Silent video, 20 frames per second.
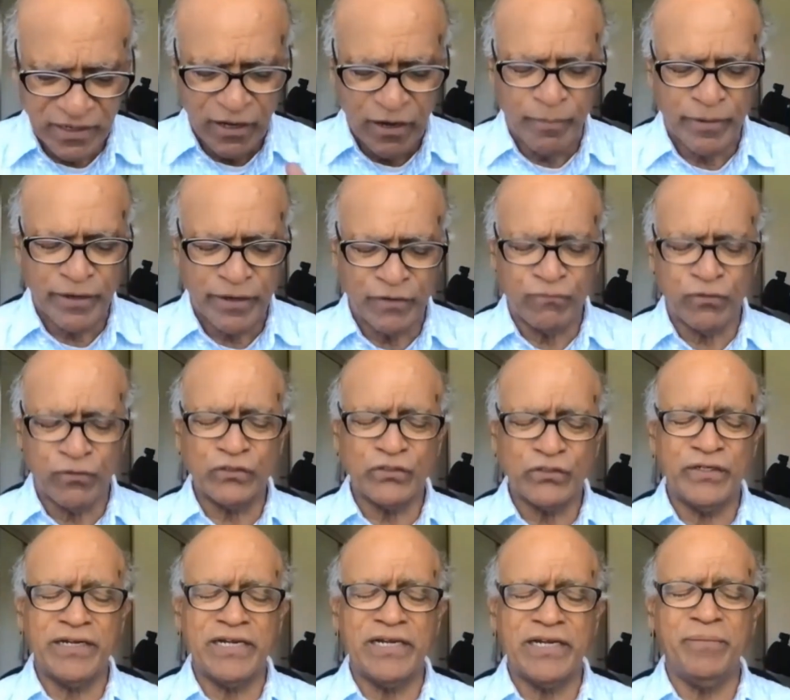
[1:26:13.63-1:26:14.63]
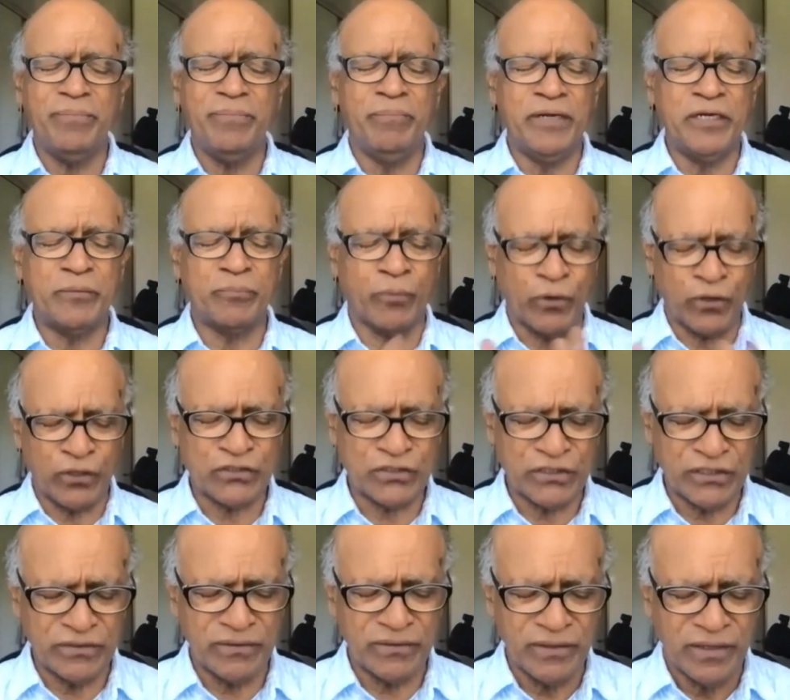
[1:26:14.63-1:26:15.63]
But unfortunately, meat
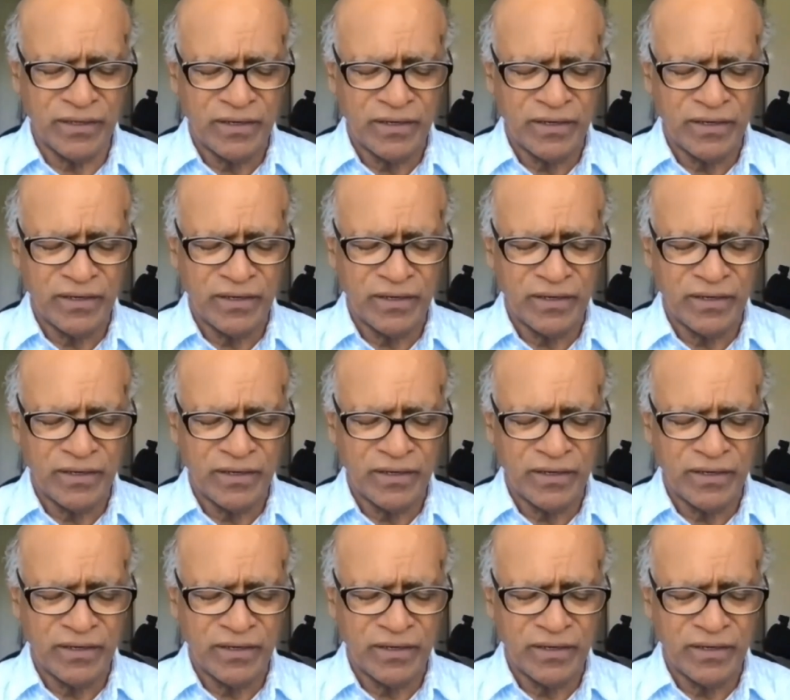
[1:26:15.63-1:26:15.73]
production,